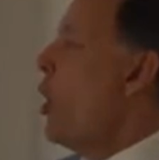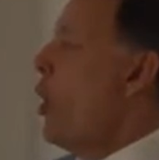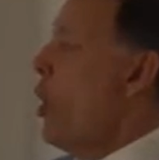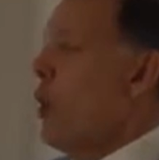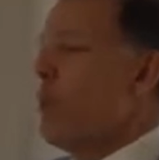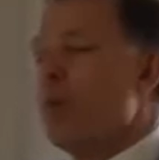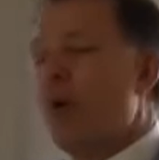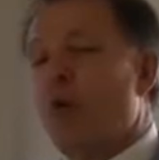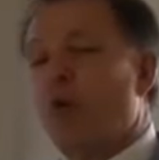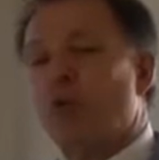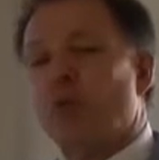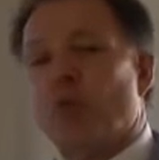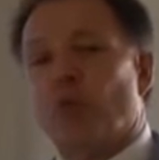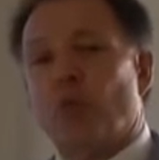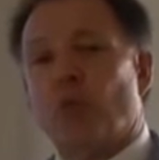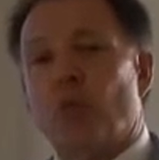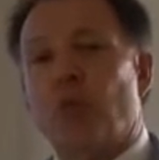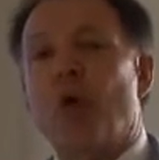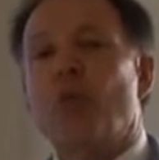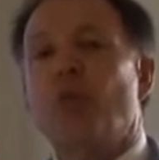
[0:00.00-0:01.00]
But
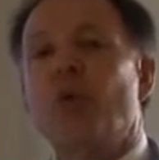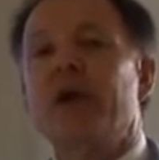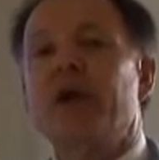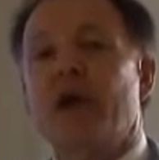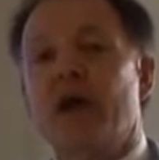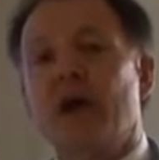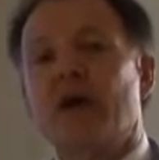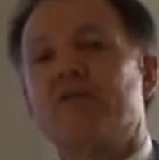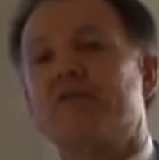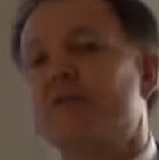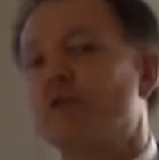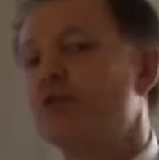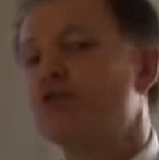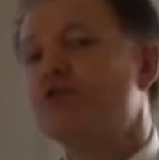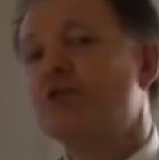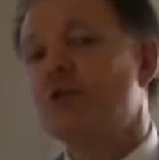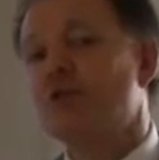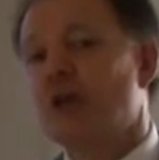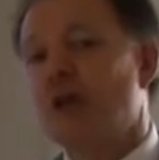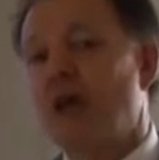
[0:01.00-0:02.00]
what we have first
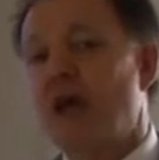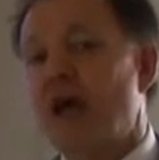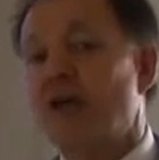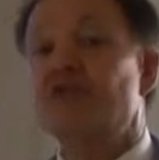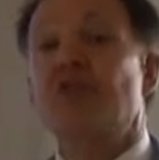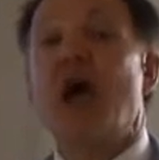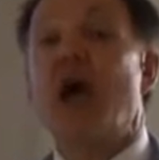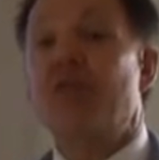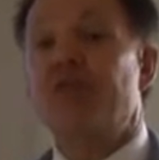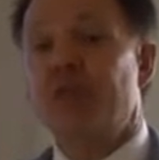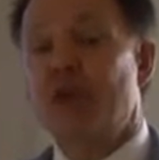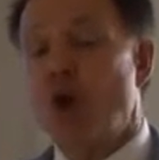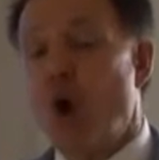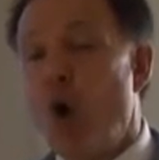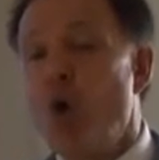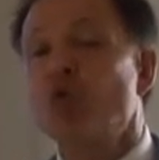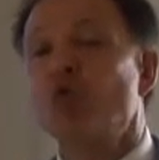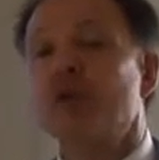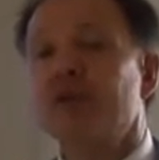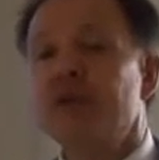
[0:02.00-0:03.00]
in class, and the
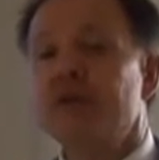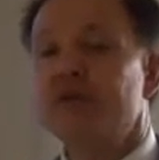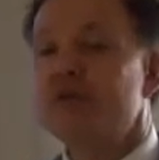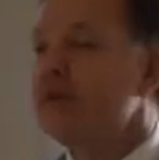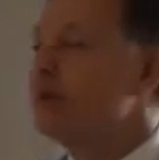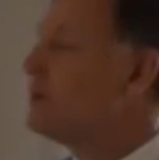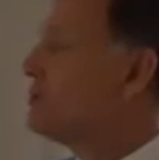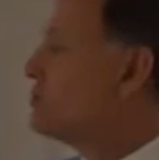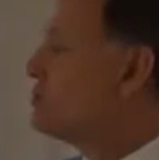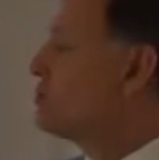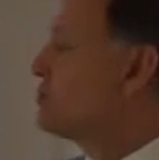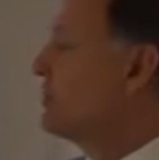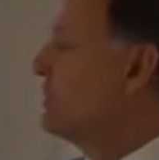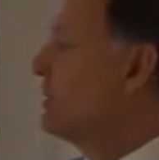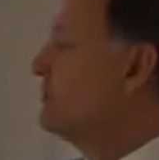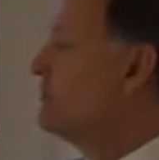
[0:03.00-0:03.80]
only in the industry,